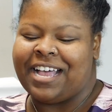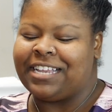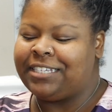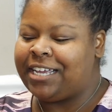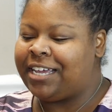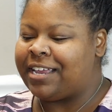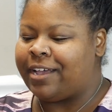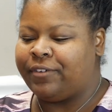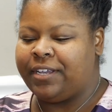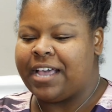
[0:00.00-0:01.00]
I did,
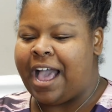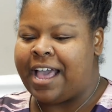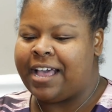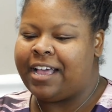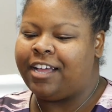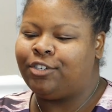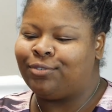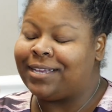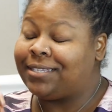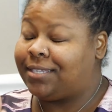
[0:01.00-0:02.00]
I
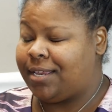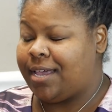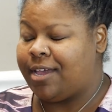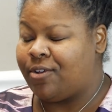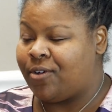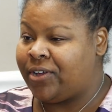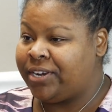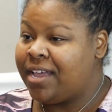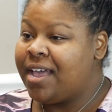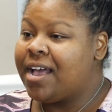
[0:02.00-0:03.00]
addressed it head
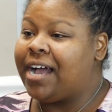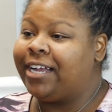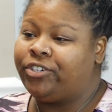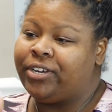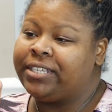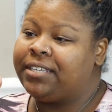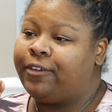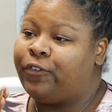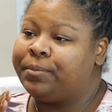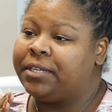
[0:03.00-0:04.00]
on. I addressed
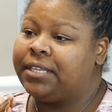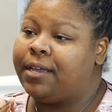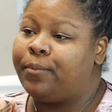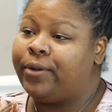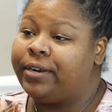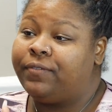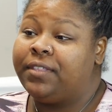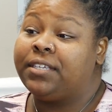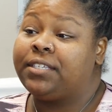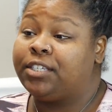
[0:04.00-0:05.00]
it from the standpoint
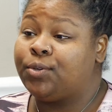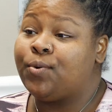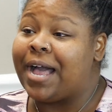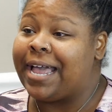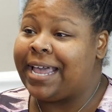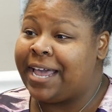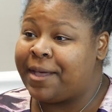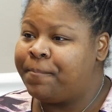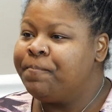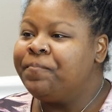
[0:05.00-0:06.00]
of, this is who I
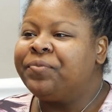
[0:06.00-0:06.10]
am.